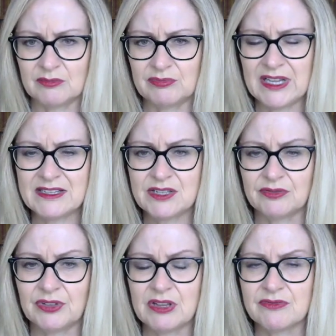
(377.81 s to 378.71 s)

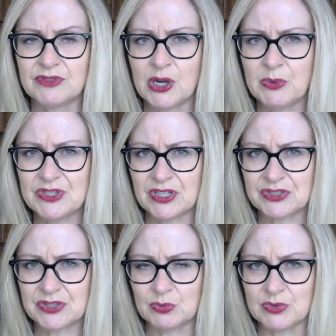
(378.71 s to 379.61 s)
plaintiff if no
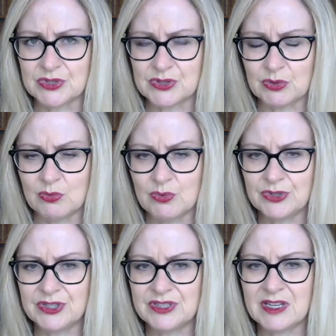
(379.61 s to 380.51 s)
injunction was
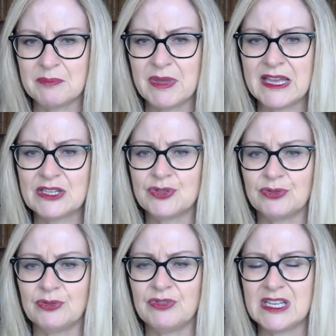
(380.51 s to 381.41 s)
awarded compared
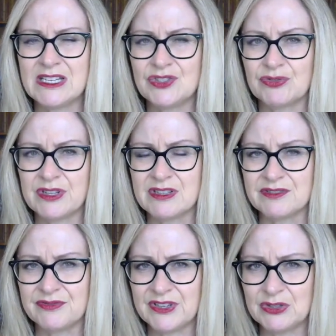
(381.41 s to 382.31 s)
to the injury the
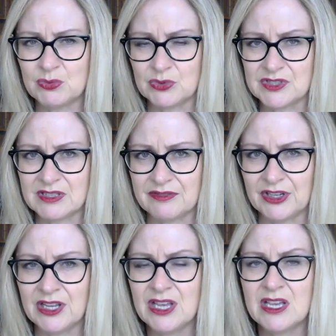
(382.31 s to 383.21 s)
defendant would suffer